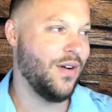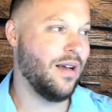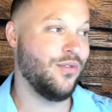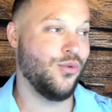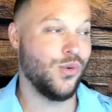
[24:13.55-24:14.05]
you're
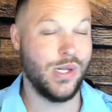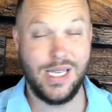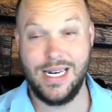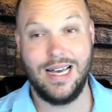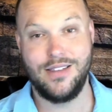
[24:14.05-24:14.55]
really
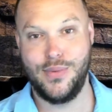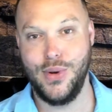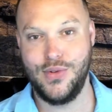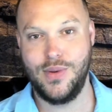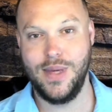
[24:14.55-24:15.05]
not supposed to
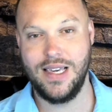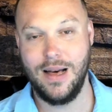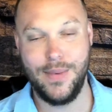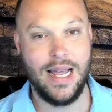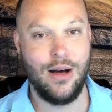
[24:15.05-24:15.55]
be coming
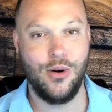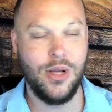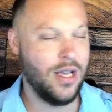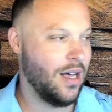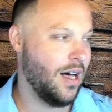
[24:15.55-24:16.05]
out
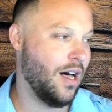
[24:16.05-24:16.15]
uh,